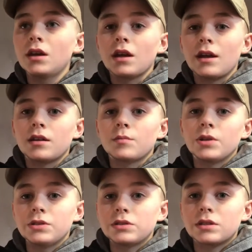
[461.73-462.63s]

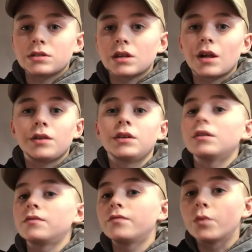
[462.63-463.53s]
animals that sell to
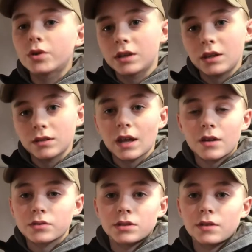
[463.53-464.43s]

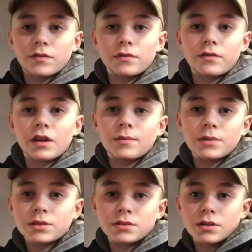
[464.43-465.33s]
14,000 different
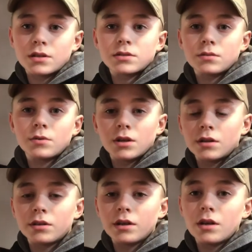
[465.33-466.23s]
families across the world.